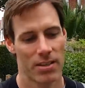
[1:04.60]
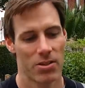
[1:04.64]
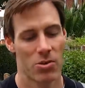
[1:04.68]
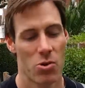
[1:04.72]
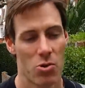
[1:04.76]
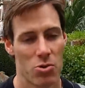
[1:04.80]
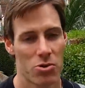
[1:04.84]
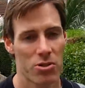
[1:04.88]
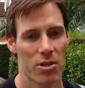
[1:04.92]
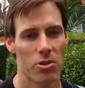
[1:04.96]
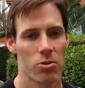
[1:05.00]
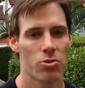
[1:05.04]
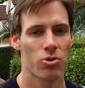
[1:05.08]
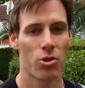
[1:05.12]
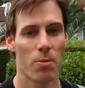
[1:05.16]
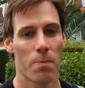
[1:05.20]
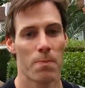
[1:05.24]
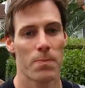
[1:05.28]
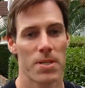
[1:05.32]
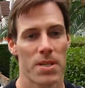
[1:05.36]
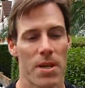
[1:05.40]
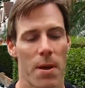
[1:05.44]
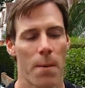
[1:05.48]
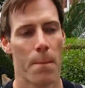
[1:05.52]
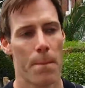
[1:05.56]
cortisol
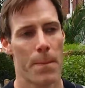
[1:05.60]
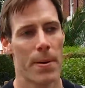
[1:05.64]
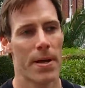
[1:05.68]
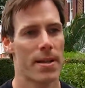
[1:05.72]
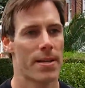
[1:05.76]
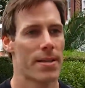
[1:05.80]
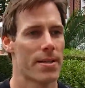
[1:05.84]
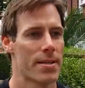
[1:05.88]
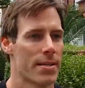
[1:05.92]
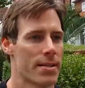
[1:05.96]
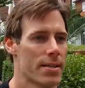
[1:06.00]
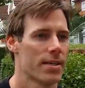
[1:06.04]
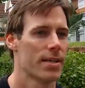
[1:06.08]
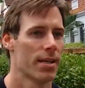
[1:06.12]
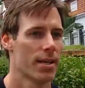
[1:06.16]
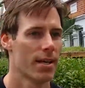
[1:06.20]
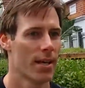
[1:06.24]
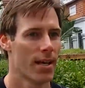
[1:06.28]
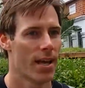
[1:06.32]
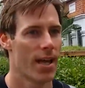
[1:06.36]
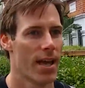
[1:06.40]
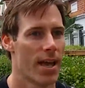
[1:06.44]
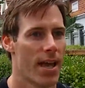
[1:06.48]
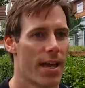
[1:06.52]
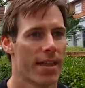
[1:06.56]
jumps up,
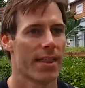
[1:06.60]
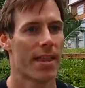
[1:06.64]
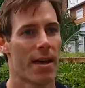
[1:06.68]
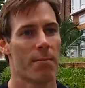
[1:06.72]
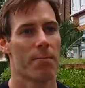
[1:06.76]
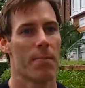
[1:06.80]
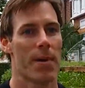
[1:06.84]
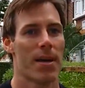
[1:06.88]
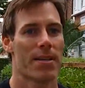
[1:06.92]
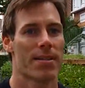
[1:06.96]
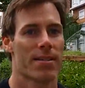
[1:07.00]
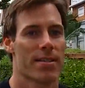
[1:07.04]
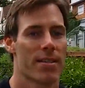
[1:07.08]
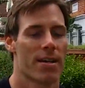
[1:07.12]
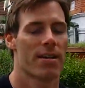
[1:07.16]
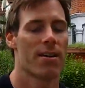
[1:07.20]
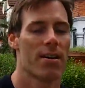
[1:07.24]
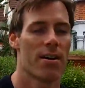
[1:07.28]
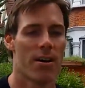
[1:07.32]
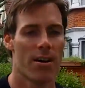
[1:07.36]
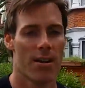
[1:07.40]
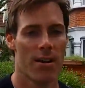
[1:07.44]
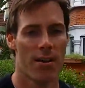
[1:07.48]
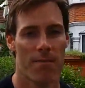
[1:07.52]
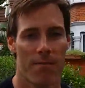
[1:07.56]
and that makes it
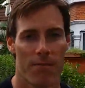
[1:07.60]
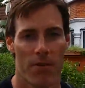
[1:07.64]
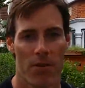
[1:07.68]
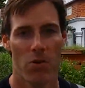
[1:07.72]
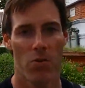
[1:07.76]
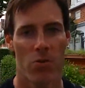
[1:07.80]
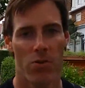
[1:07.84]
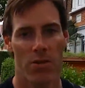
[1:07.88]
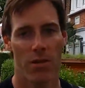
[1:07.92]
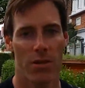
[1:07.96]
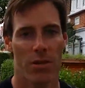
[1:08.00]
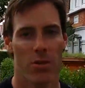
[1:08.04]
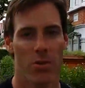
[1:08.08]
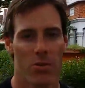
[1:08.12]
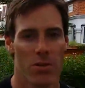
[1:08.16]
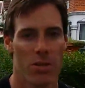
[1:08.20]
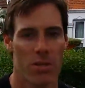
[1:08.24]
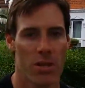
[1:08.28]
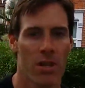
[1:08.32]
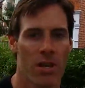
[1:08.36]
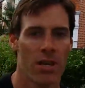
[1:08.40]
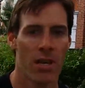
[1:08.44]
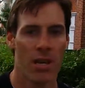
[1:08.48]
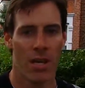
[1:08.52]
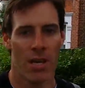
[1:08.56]
harder for you to lose
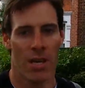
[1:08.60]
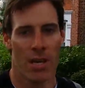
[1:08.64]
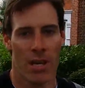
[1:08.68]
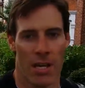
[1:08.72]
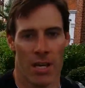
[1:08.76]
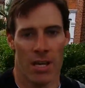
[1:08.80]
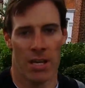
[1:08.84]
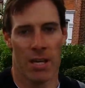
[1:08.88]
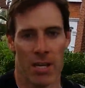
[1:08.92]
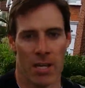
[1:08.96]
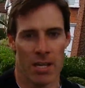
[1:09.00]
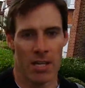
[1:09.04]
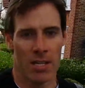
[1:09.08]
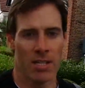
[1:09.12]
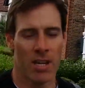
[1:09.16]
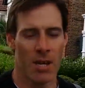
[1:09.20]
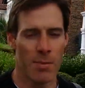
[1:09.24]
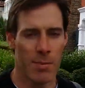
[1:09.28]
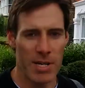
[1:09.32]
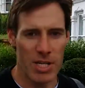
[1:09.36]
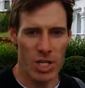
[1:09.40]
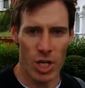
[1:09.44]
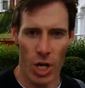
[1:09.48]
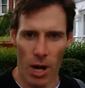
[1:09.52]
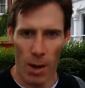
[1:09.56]
the
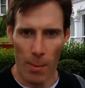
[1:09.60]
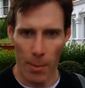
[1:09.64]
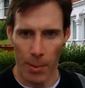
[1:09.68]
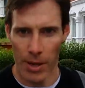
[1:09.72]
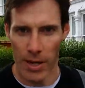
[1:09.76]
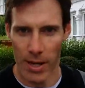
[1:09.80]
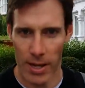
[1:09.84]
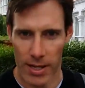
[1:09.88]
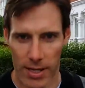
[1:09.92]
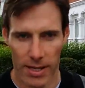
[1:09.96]
tummy chub.